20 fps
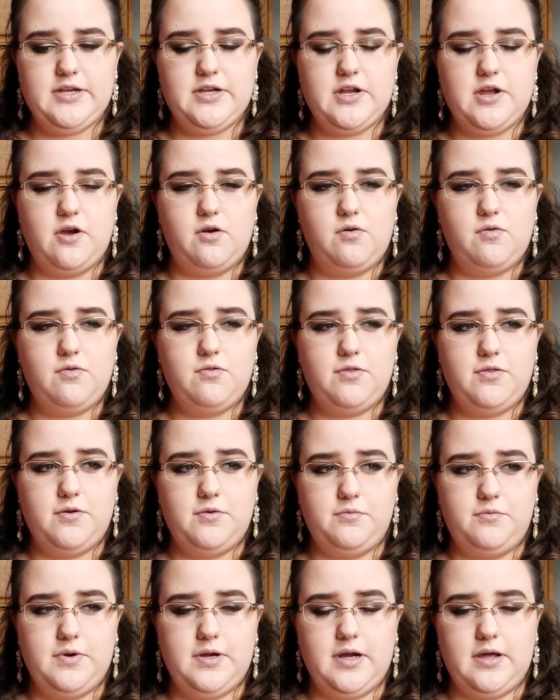know
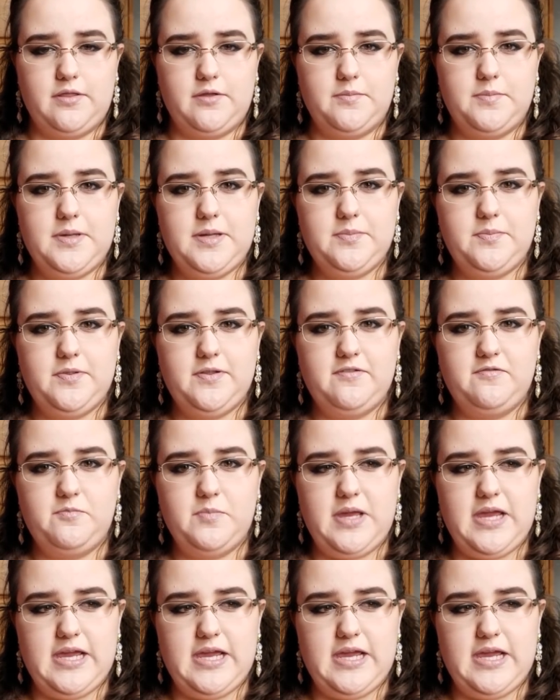that when other people have